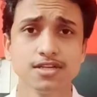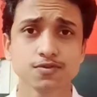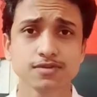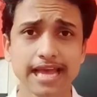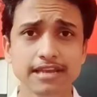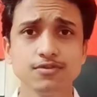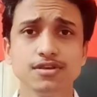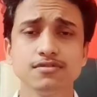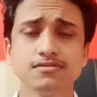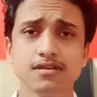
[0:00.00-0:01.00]
So can you
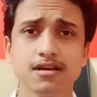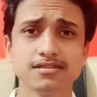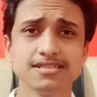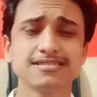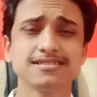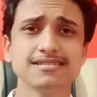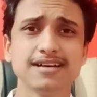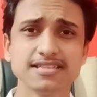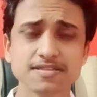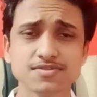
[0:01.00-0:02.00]
give just an
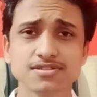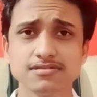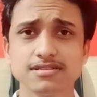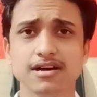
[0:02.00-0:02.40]
assumption,